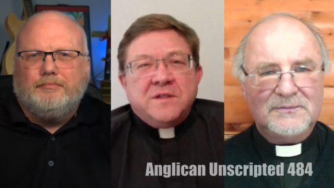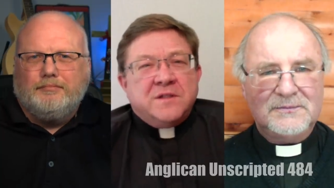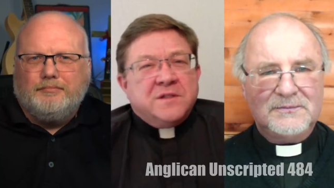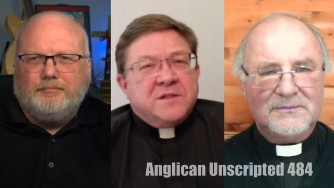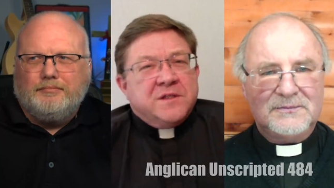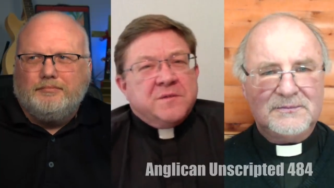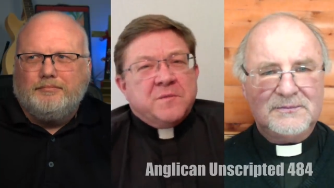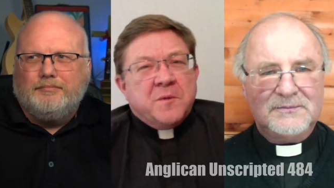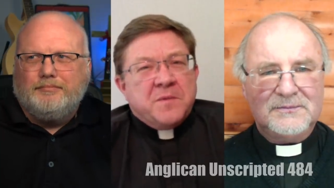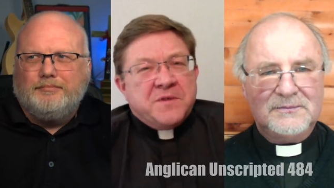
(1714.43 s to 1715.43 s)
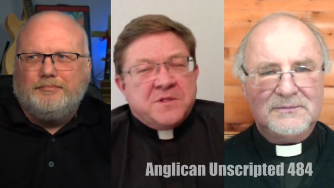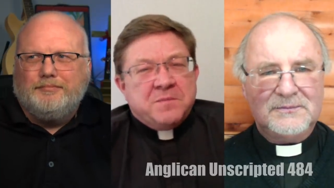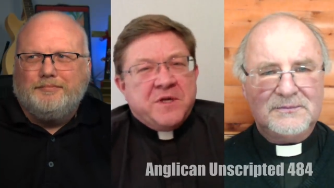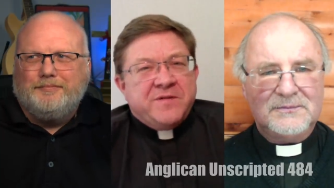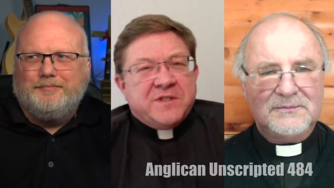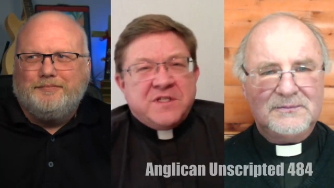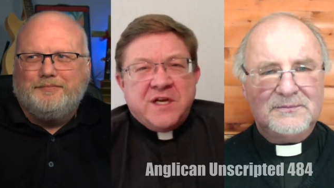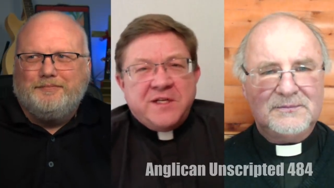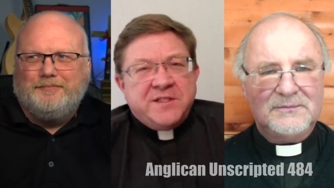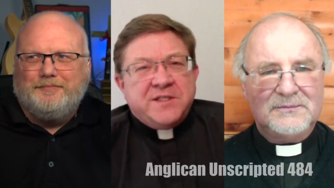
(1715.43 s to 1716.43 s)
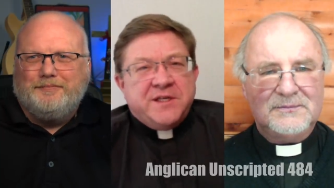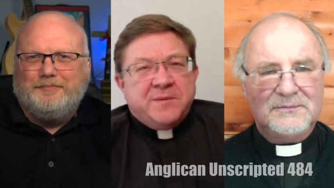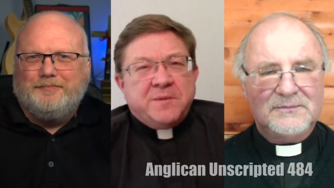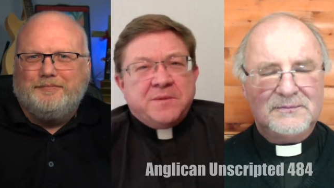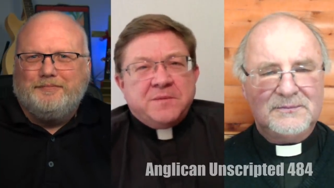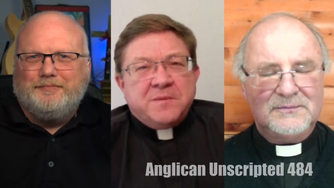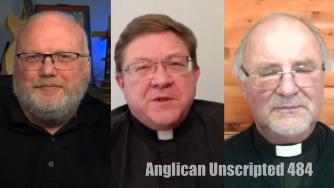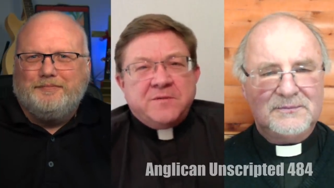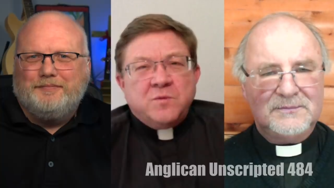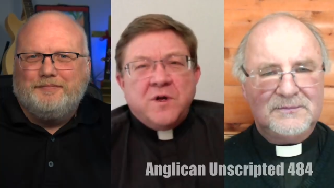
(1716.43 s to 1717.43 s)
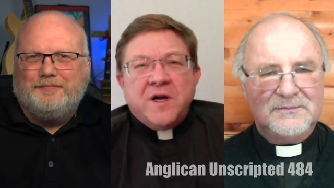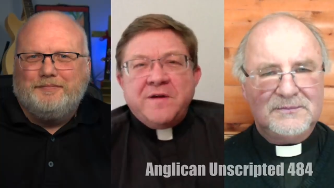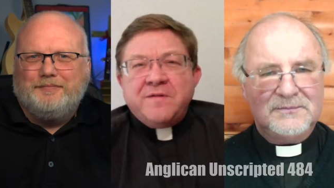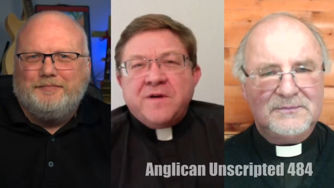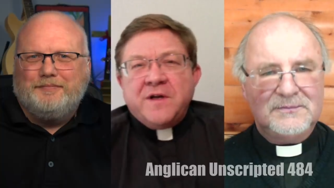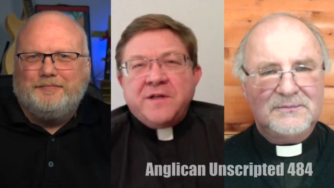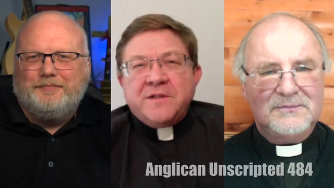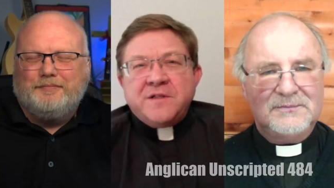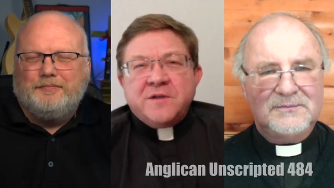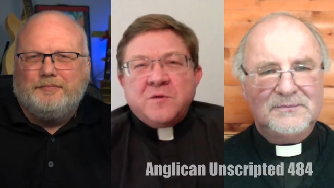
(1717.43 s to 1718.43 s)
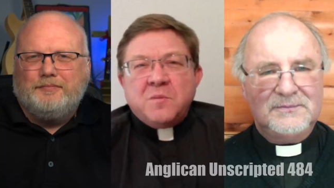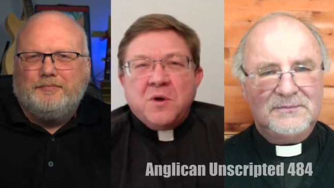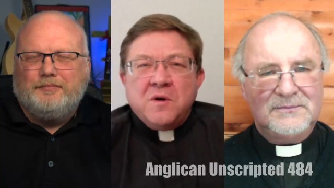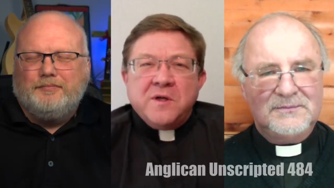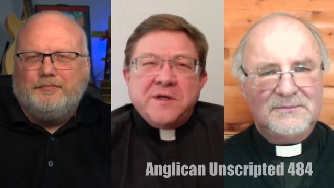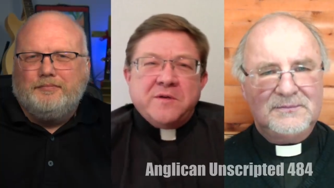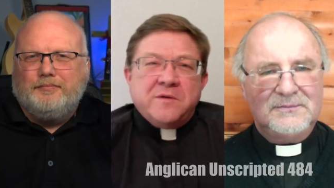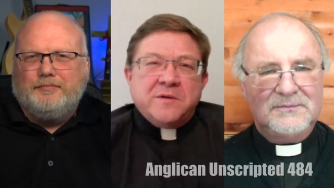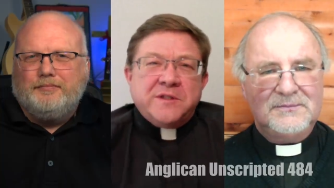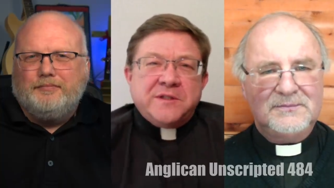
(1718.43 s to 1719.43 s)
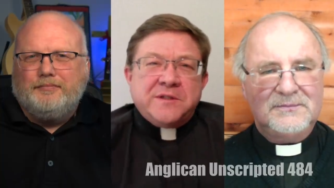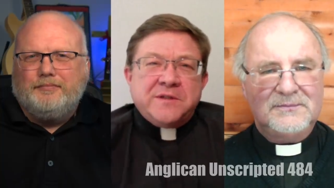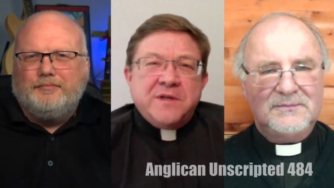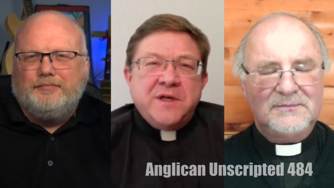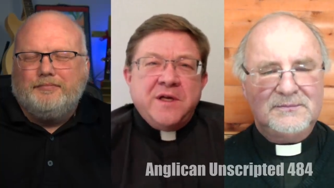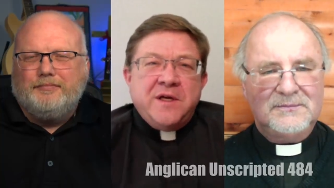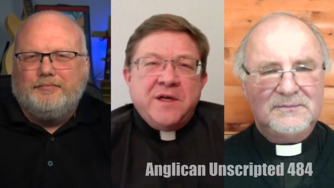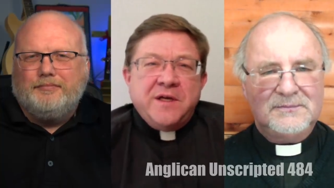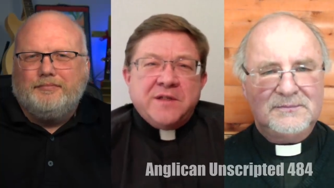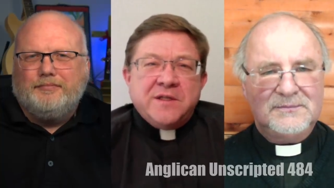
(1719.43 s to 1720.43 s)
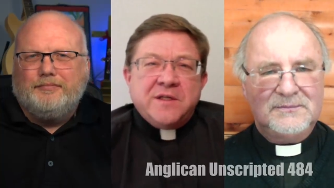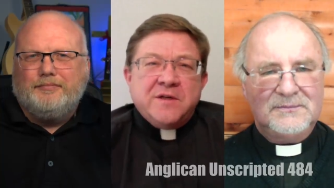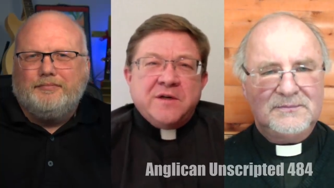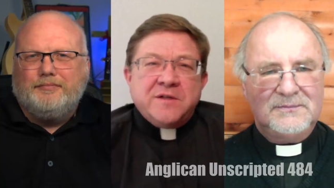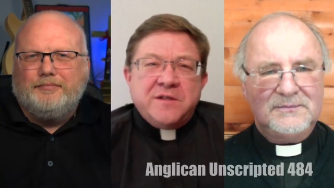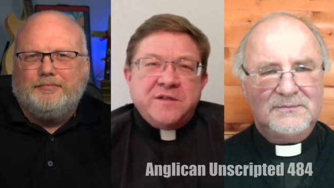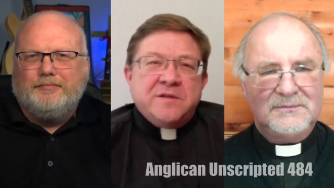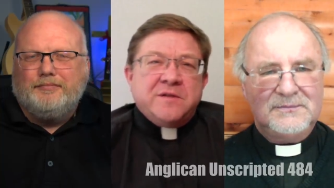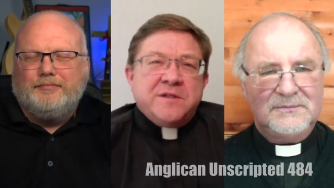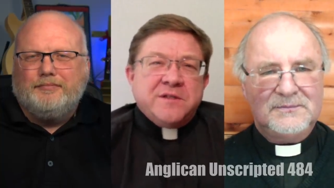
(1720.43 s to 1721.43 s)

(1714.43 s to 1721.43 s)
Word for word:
Speaker 1: This is a bit of a sidestep, but what I find so appalling in all this is that there are still